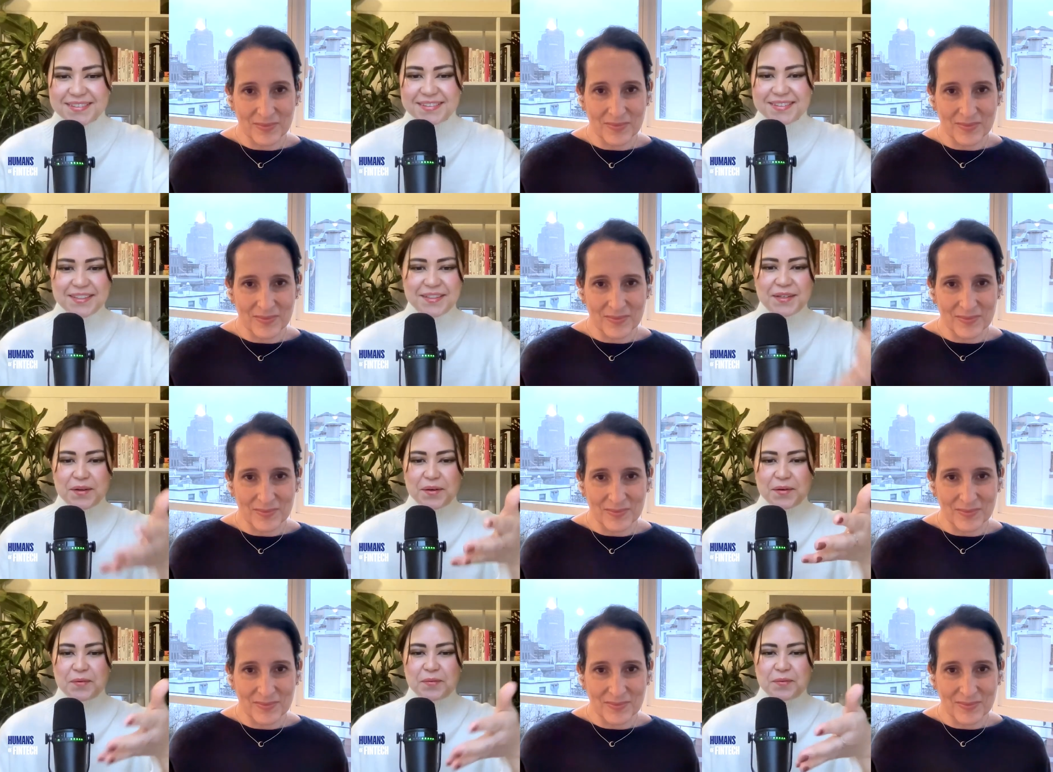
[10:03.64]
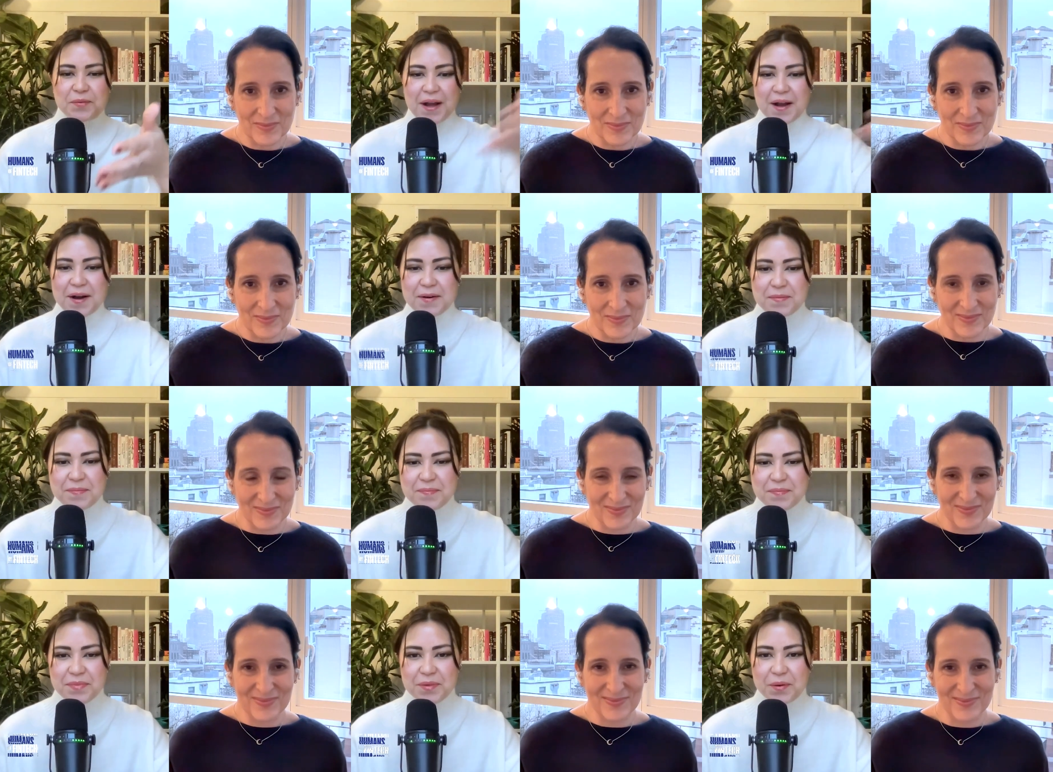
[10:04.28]
Speaker 1: you know
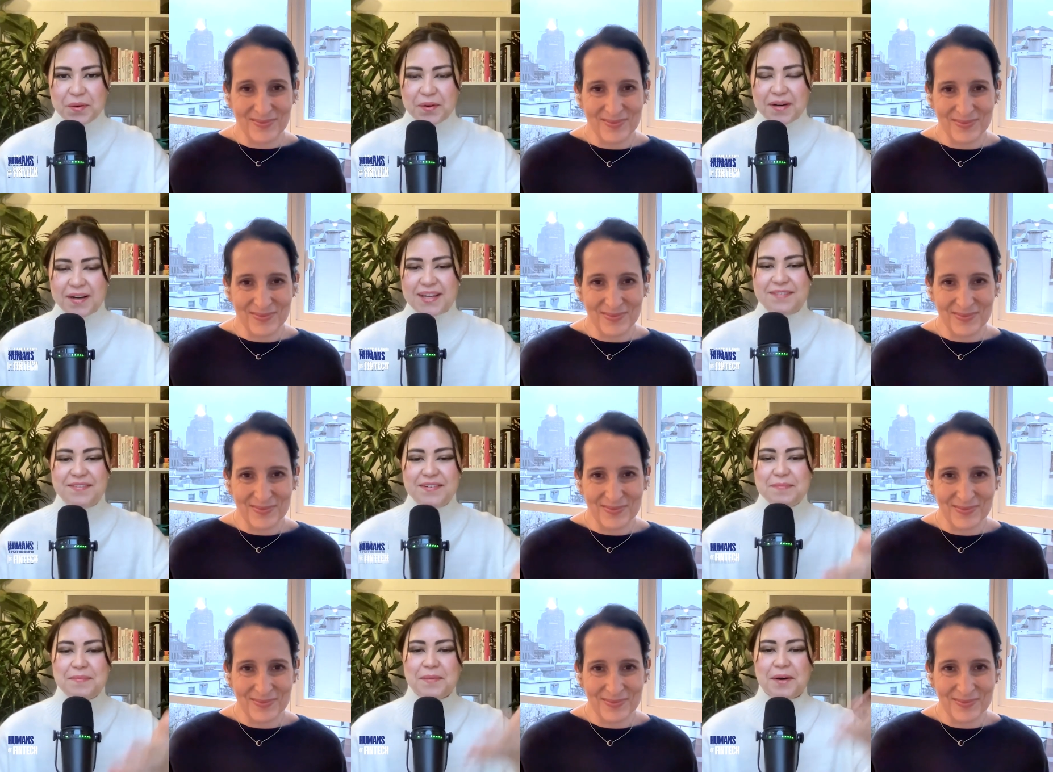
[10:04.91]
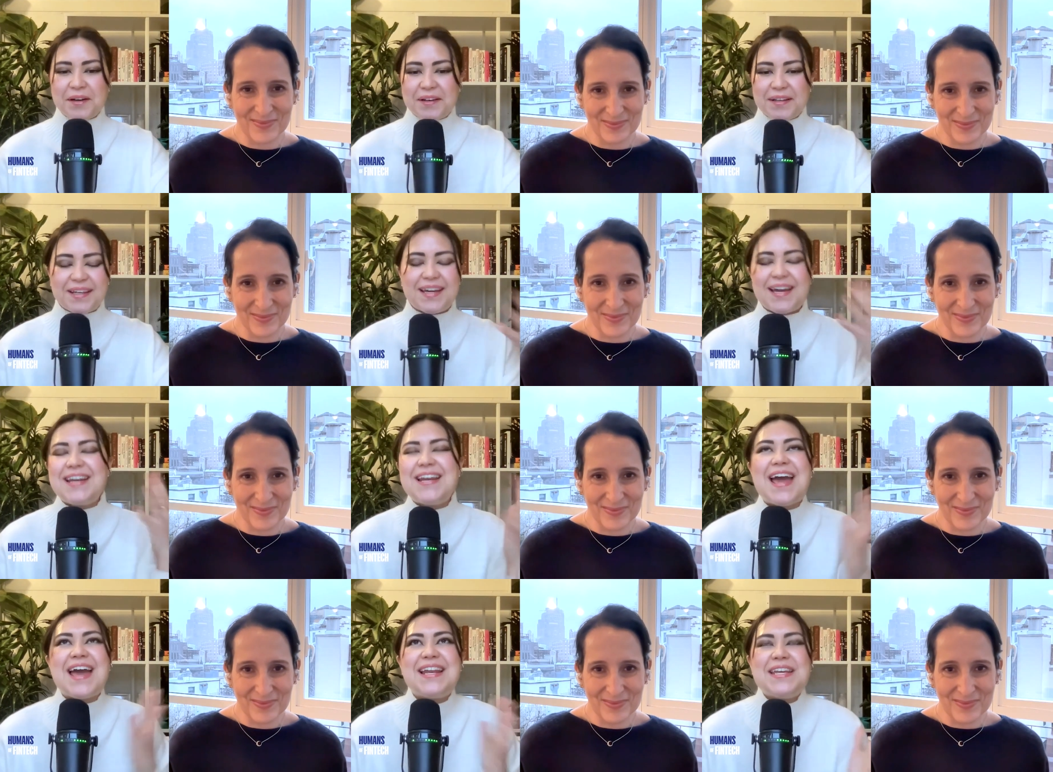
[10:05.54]
realm or even a market like
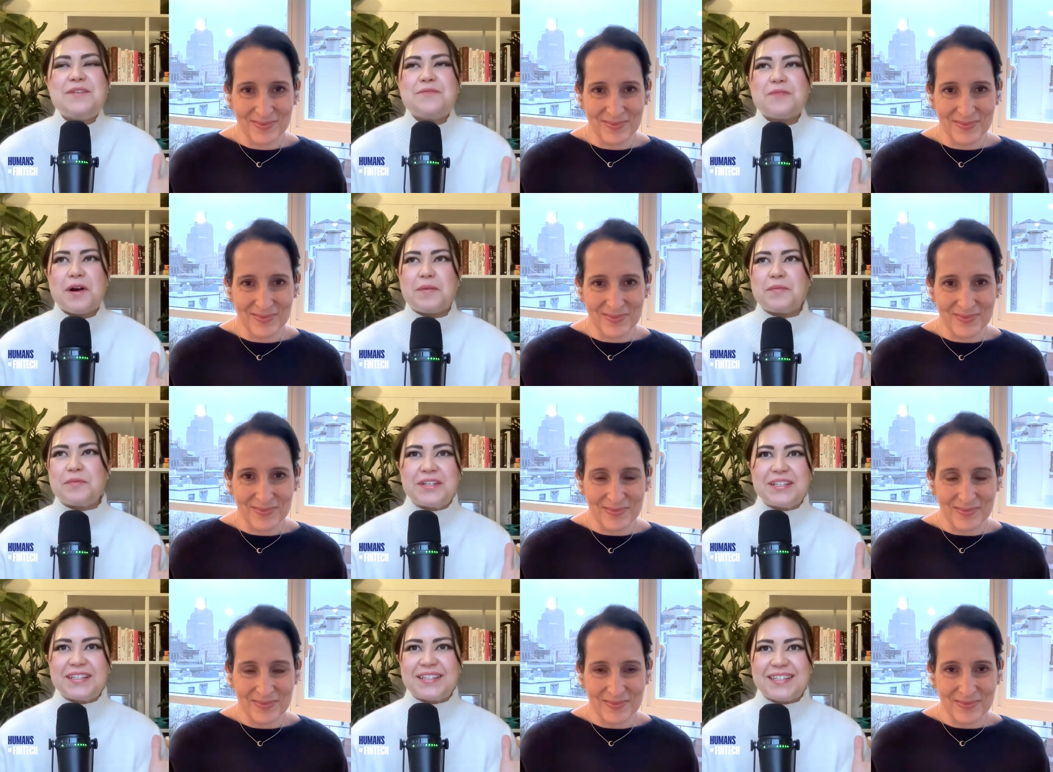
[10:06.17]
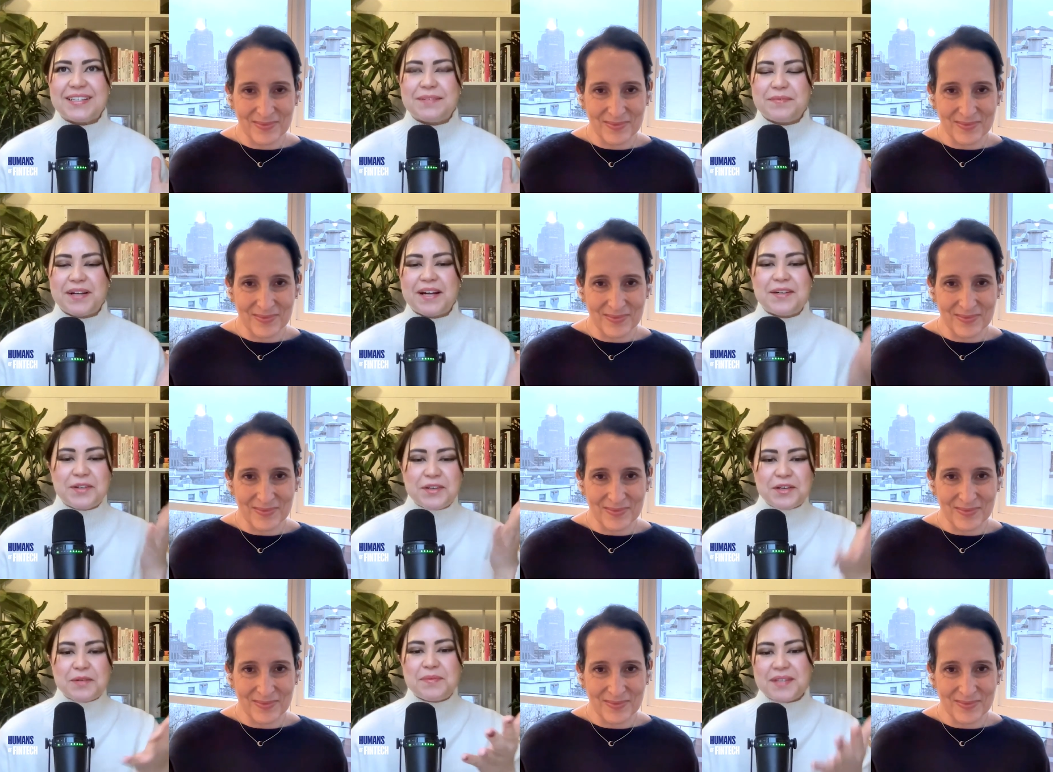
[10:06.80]
in any realm really but i
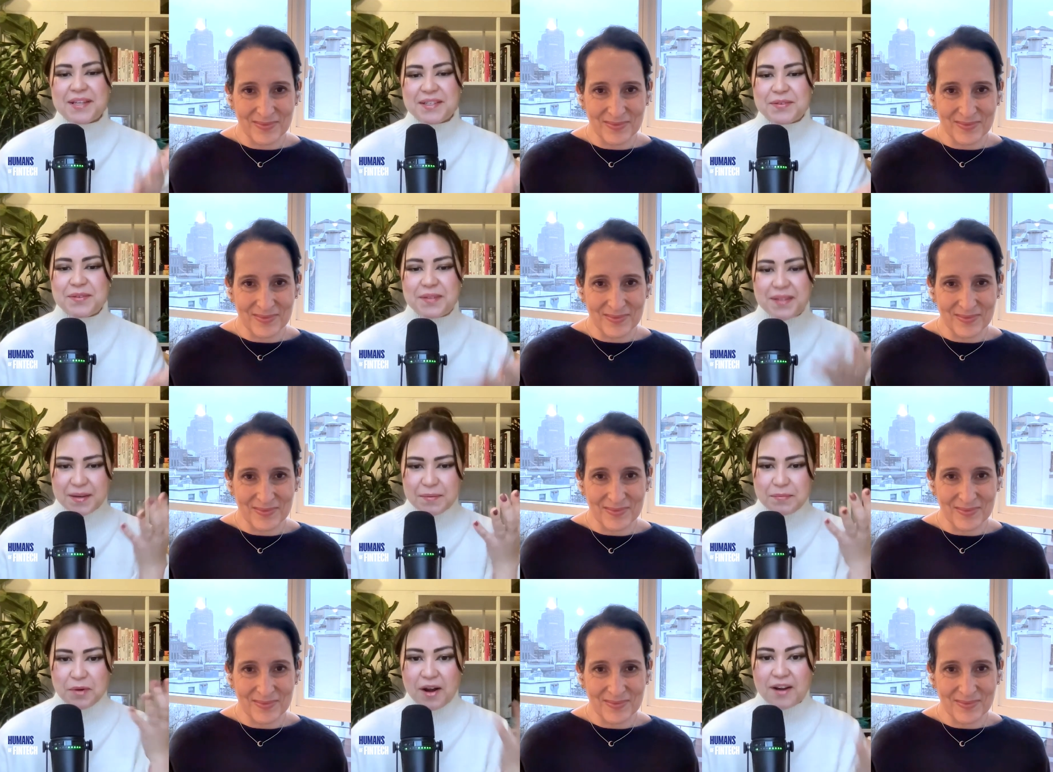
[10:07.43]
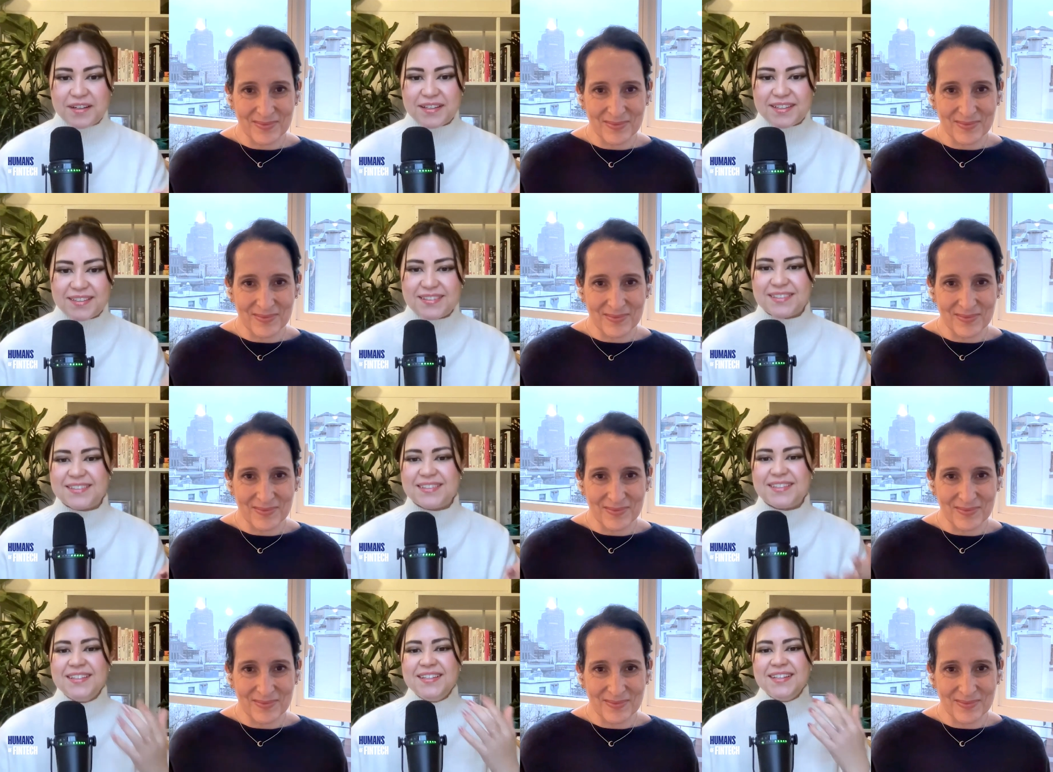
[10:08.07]
know you're obsessed with like product
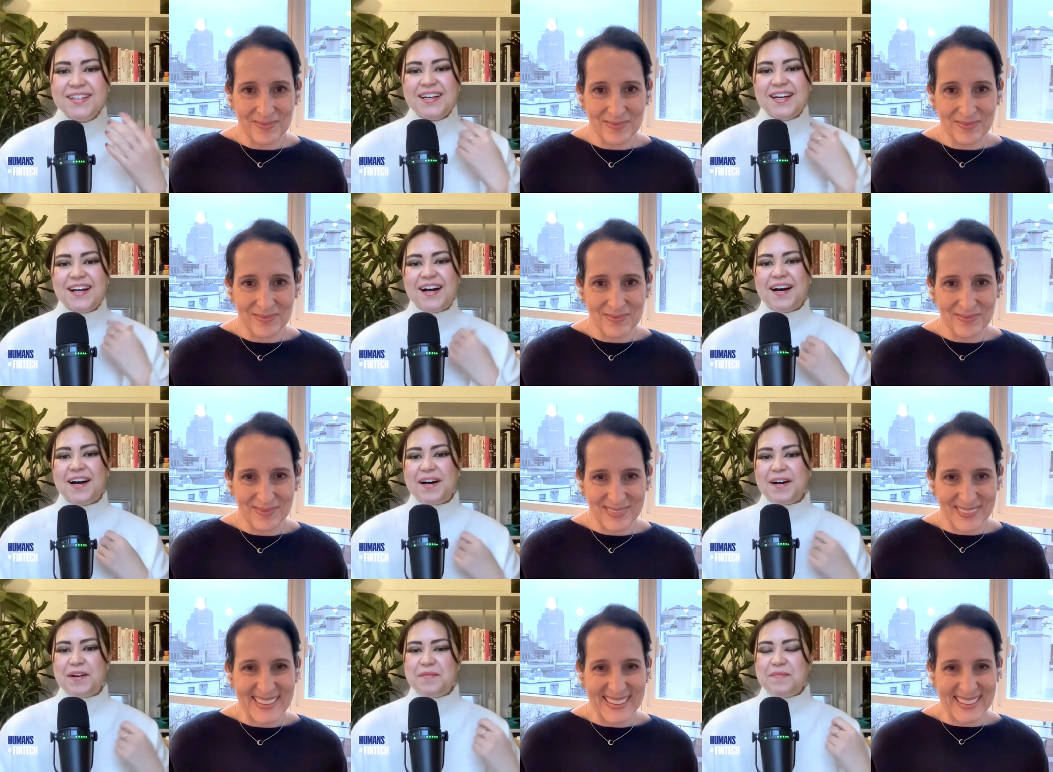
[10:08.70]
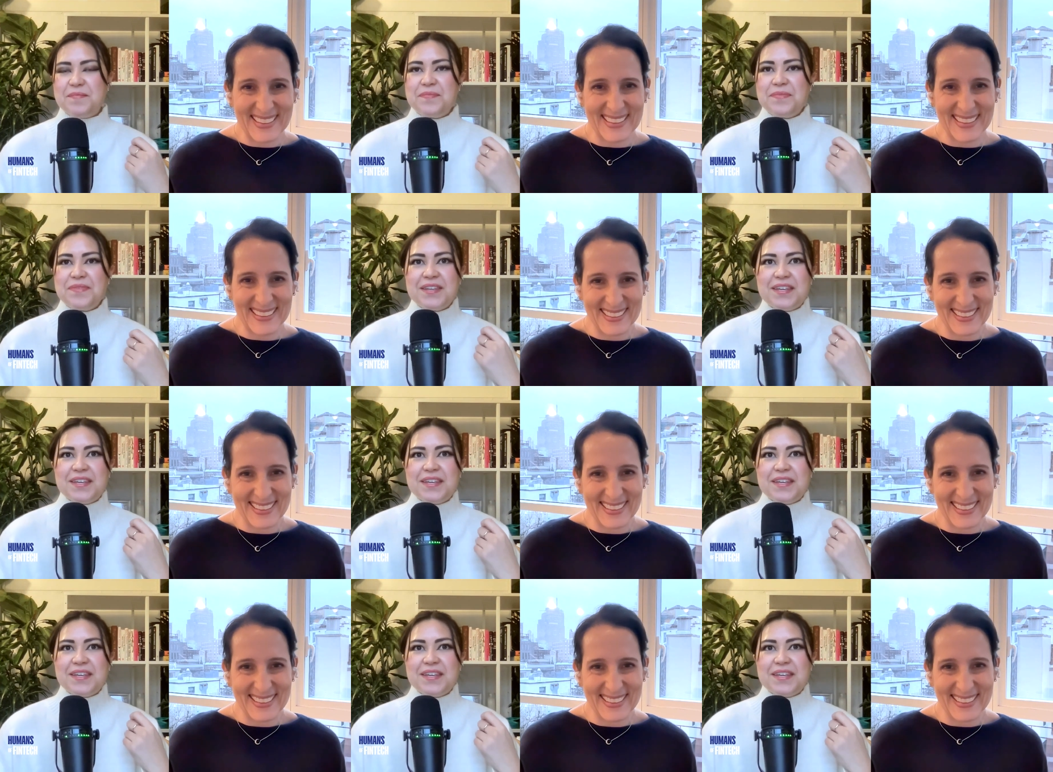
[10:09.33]
and um